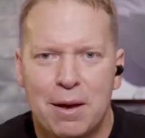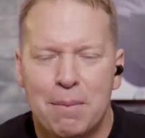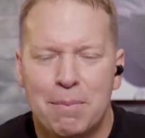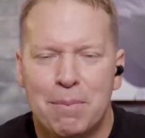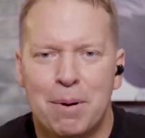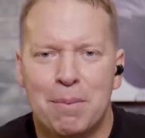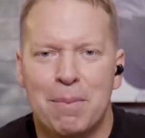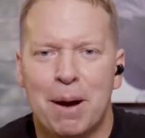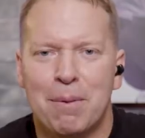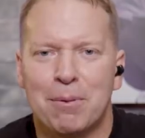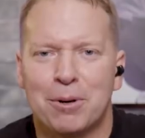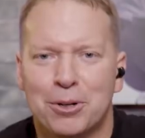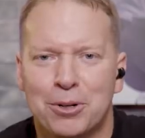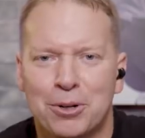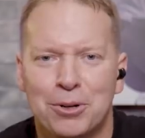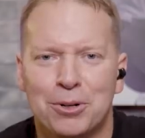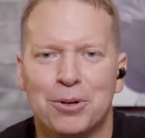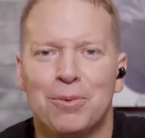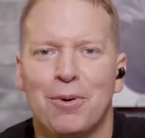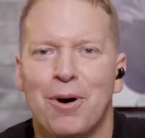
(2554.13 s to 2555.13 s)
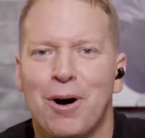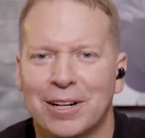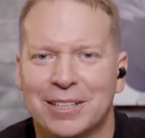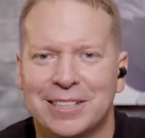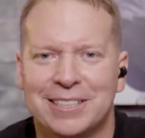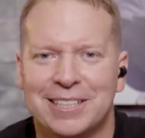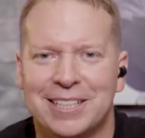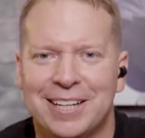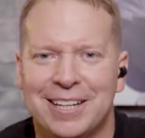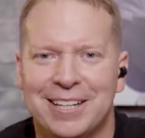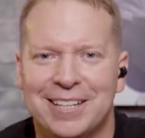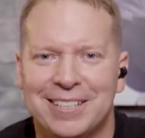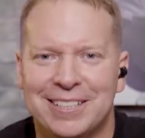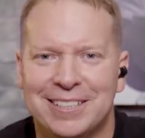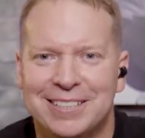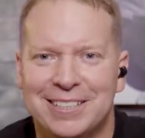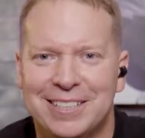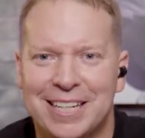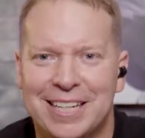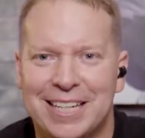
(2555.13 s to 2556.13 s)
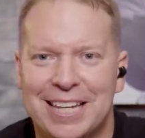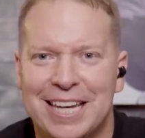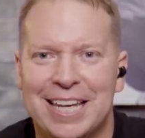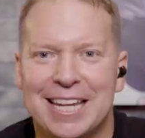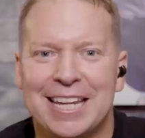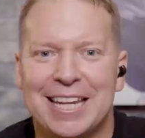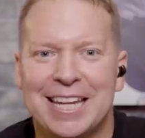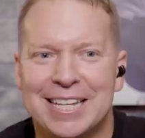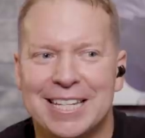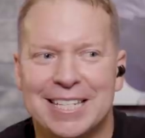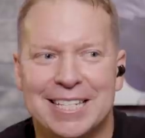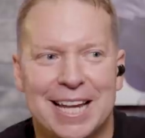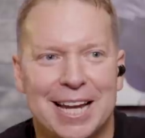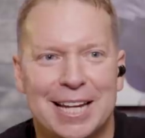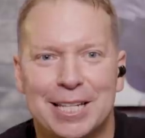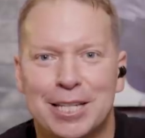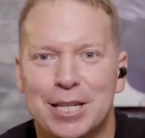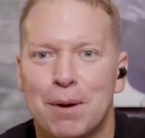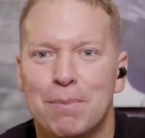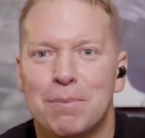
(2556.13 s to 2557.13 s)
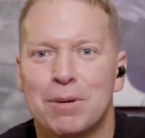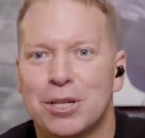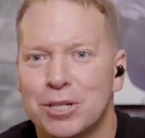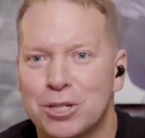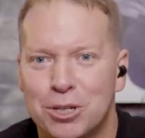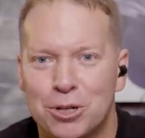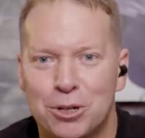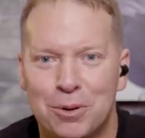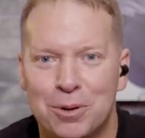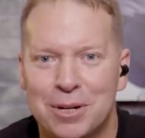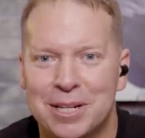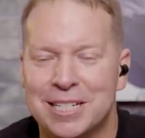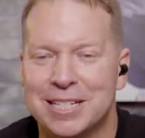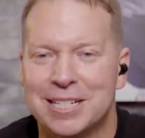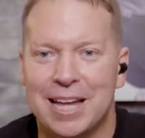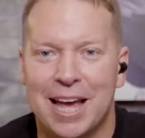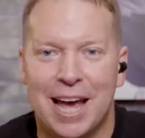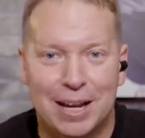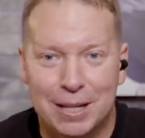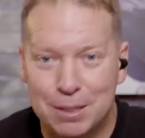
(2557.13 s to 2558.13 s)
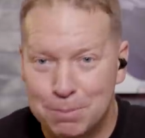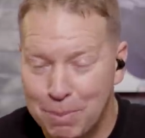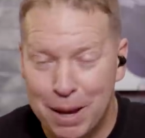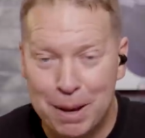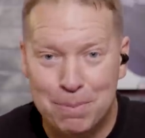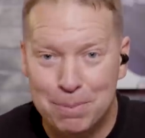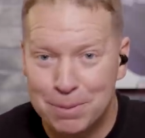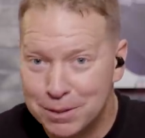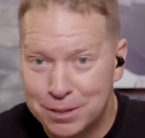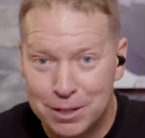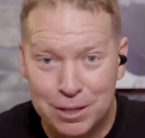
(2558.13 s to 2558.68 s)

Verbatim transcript: But my recruiter walks in to get his like W two and his tax papers,